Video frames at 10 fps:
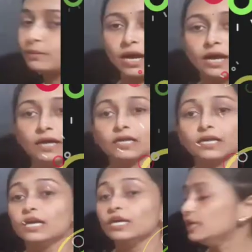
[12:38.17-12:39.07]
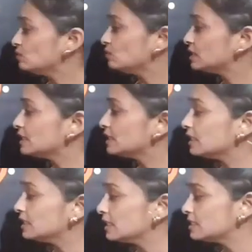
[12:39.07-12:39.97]
mark. Now see the
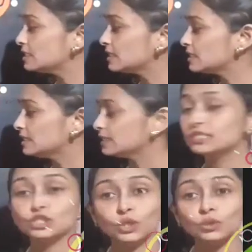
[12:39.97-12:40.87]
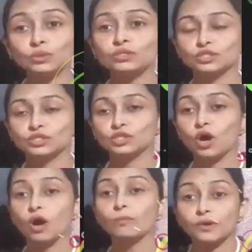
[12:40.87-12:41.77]
third sentence, don't
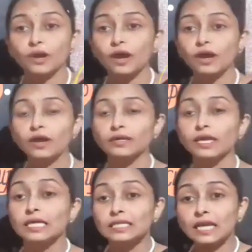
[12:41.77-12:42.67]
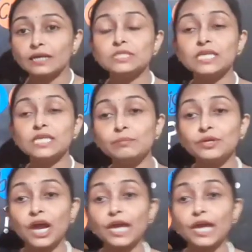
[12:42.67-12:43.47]
stop, run. That means I'm trying